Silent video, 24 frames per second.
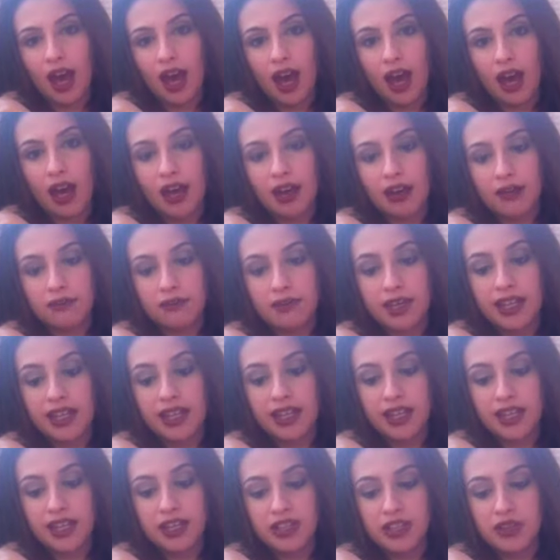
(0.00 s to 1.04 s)
They
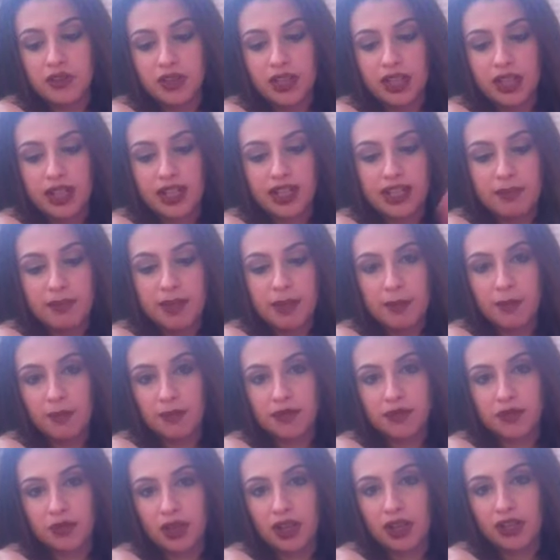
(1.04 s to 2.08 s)
think it's unique. Some
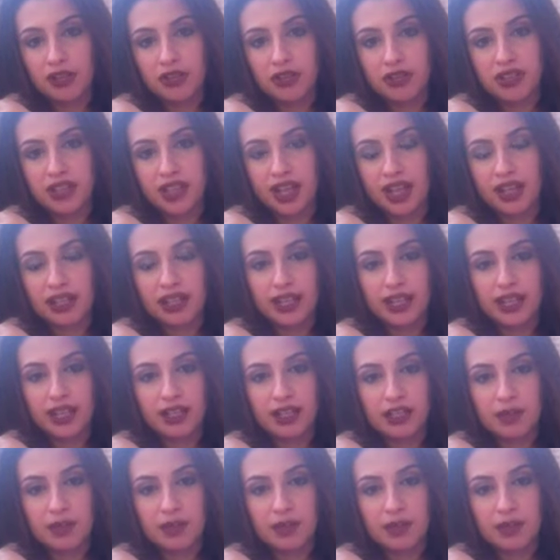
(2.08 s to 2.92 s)
people don't understand it.